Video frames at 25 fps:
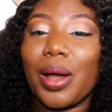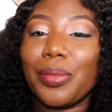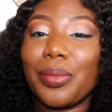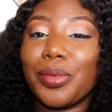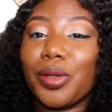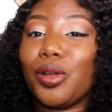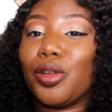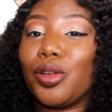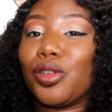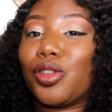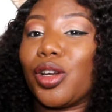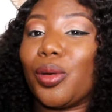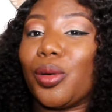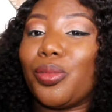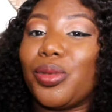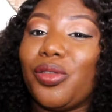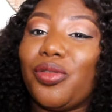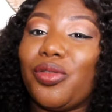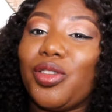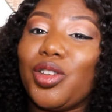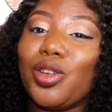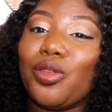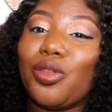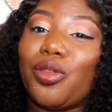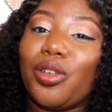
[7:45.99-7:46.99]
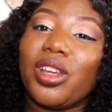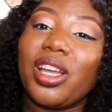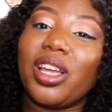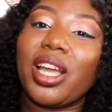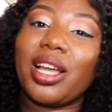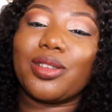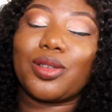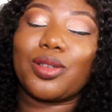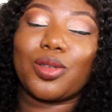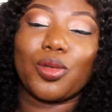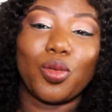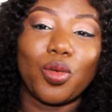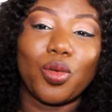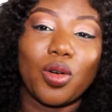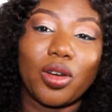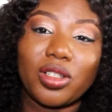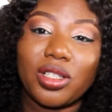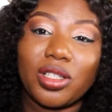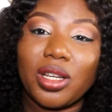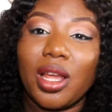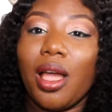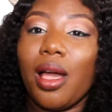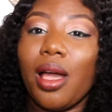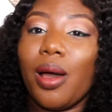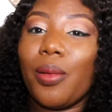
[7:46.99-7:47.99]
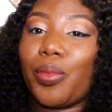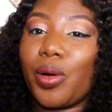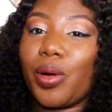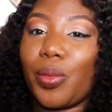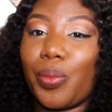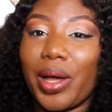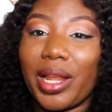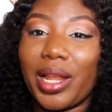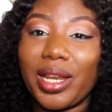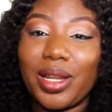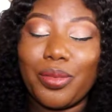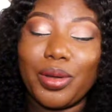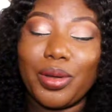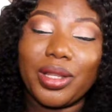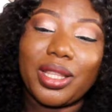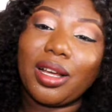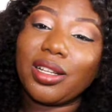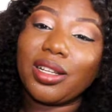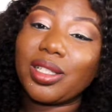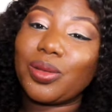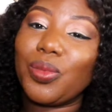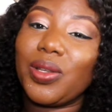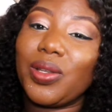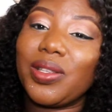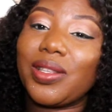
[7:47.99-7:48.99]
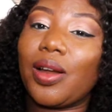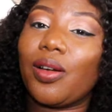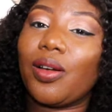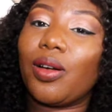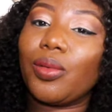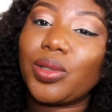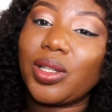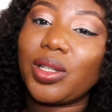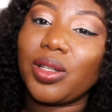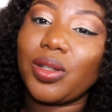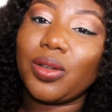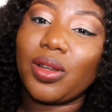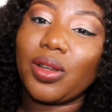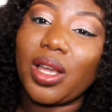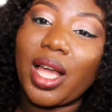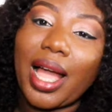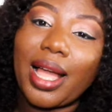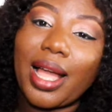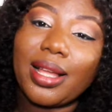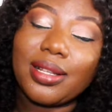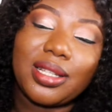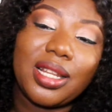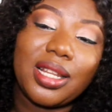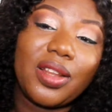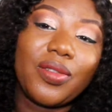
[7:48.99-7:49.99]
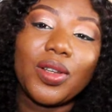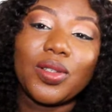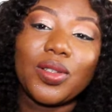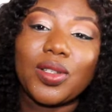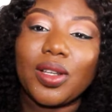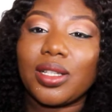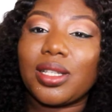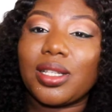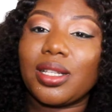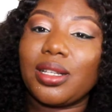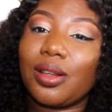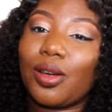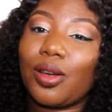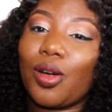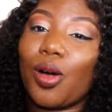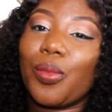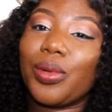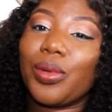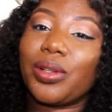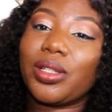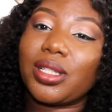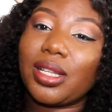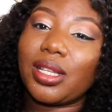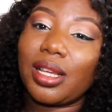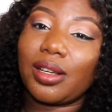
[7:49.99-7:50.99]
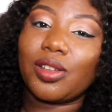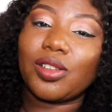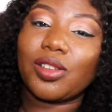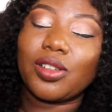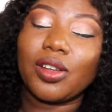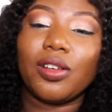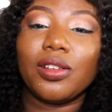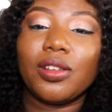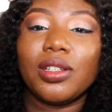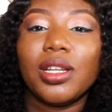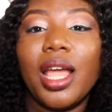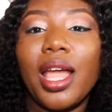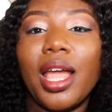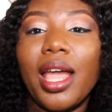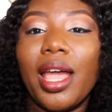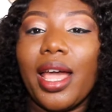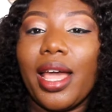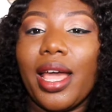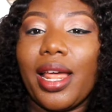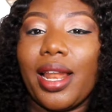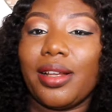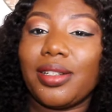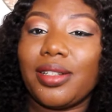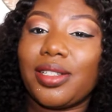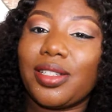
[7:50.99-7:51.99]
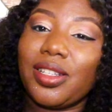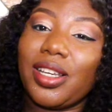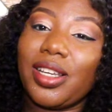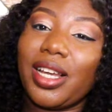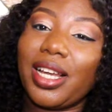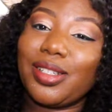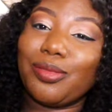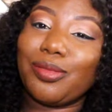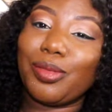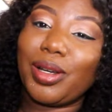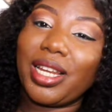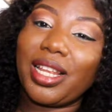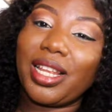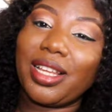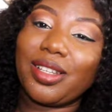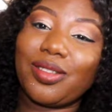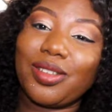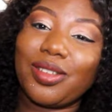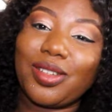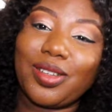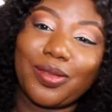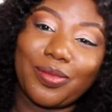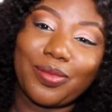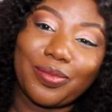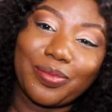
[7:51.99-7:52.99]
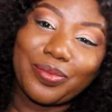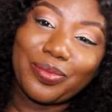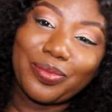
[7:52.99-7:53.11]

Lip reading: I'm going to drop the video for you guys to watch properly without me interrupting you guys. Leave your thoughts in the comment section. And I'll see you guys in my next video.